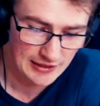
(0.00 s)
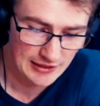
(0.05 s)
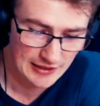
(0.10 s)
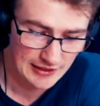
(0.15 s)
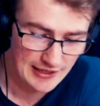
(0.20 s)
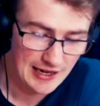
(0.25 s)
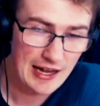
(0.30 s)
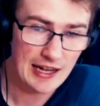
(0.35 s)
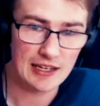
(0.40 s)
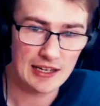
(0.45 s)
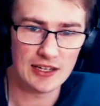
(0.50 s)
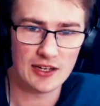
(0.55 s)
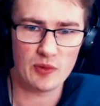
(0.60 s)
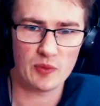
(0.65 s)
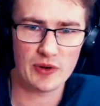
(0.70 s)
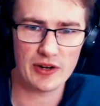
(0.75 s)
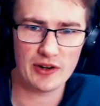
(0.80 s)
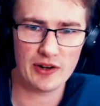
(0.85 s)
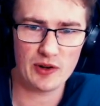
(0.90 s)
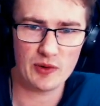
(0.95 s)
Yeah,
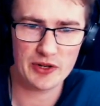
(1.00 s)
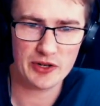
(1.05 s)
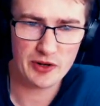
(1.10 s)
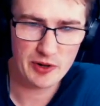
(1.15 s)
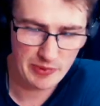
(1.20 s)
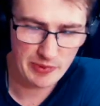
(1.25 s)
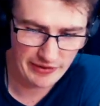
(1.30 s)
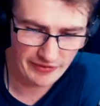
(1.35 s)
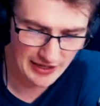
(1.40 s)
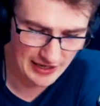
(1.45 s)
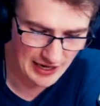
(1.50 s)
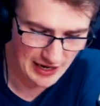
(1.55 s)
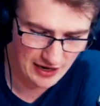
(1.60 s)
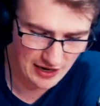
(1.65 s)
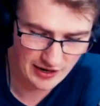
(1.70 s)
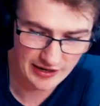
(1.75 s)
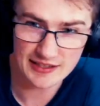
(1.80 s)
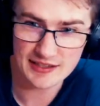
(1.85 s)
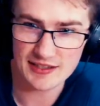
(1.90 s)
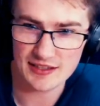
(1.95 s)
we're doing a bit of a
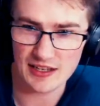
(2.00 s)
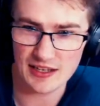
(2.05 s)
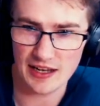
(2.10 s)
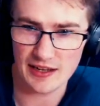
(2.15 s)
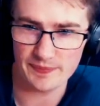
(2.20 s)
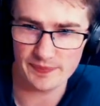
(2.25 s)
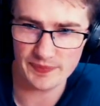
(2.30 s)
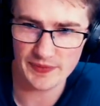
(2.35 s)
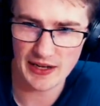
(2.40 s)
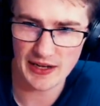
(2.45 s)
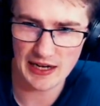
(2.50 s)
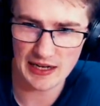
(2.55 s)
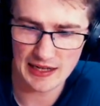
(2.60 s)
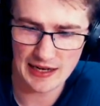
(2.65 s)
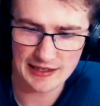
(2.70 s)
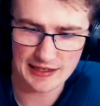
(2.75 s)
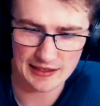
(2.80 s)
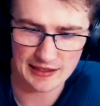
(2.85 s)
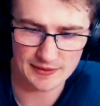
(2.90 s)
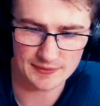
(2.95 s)
chaotic start, and I
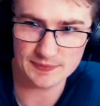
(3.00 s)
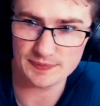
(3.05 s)
like it.